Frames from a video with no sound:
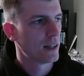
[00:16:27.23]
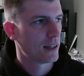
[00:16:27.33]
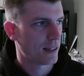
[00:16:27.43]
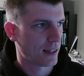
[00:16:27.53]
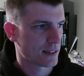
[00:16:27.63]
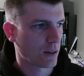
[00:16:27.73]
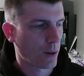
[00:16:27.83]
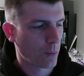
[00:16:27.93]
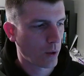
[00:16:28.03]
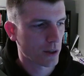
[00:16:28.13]
And that's how
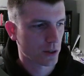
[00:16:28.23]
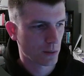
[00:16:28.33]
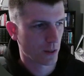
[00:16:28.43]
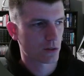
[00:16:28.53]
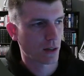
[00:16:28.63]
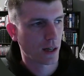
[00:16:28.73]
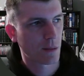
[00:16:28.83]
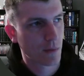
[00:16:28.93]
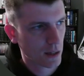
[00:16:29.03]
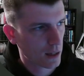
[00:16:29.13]
I'm watching to make sure I'm
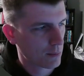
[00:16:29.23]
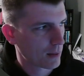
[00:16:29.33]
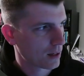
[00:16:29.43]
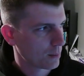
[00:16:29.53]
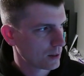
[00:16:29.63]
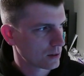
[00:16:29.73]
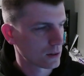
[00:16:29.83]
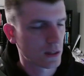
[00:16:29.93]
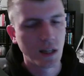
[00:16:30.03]
not getting man-in-the-middled.